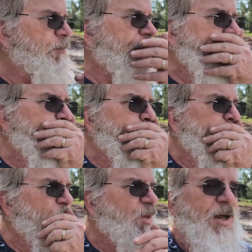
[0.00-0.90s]
But
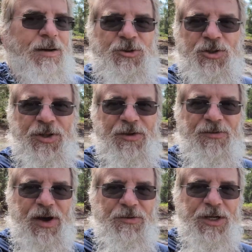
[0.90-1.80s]
I'm sure they
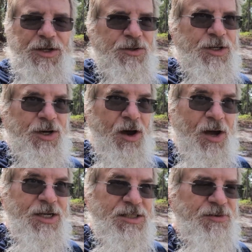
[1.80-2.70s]
the
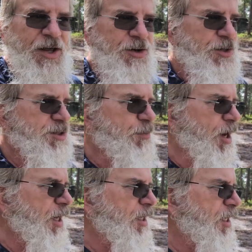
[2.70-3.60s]
hawk has found a new
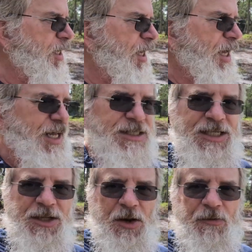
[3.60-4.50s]
spot, and I
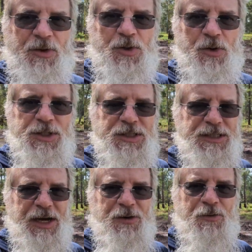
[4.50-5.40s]
see the gopher
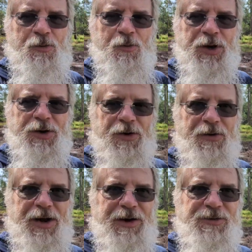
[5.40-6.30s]
tortoises out wandering
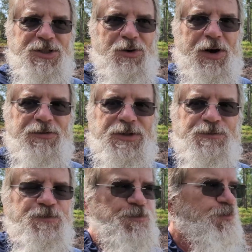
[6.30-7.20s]
around every so often.